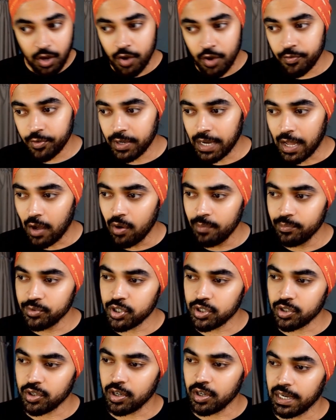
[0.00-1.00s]
For now, I'm
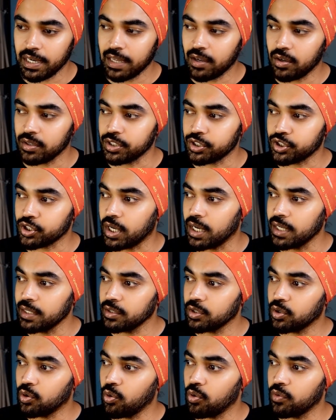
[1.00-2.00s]
just going to on the
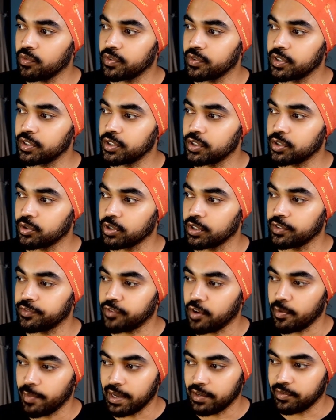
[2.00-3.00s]
chart, go over to the
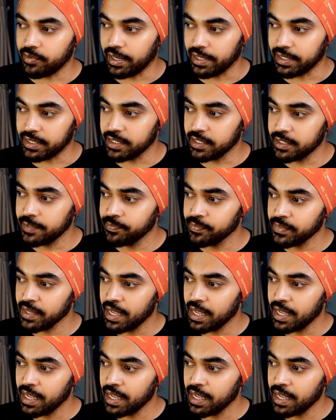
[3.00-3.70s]
format right here.